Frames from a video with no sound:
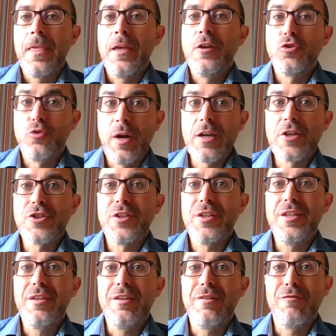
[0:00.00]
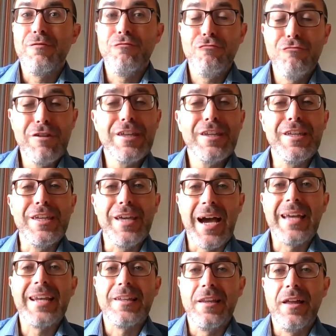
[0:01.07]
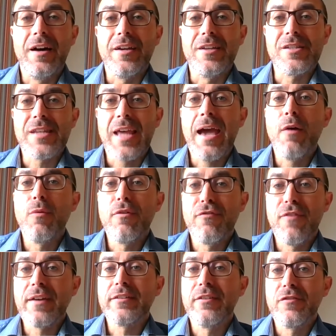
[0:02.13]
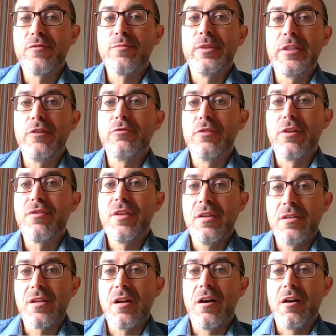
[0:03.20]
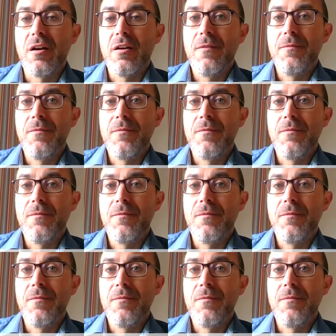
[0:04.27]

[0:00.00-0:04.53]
to actually really analyze how effective particular things are.